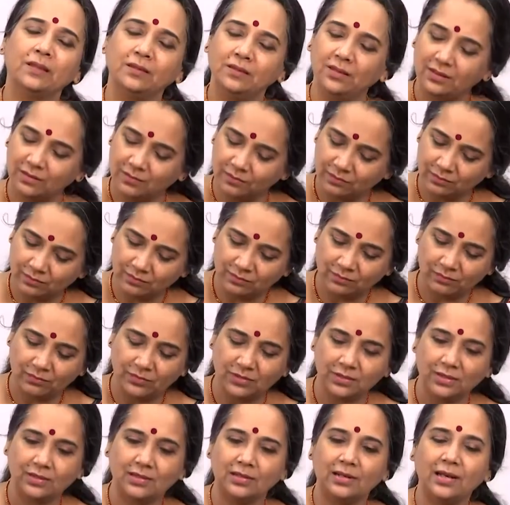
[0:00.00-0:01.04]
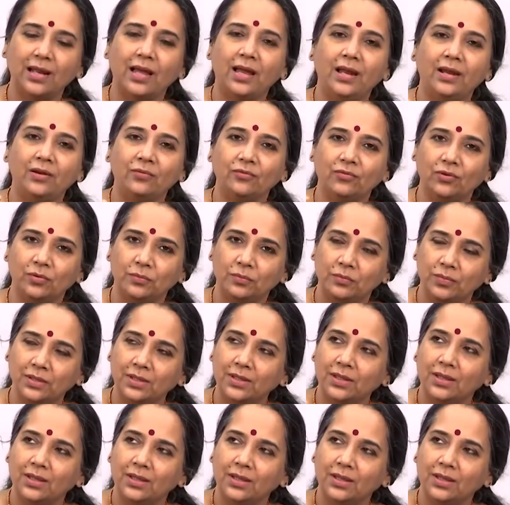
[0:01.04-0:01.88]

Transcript: that the glide from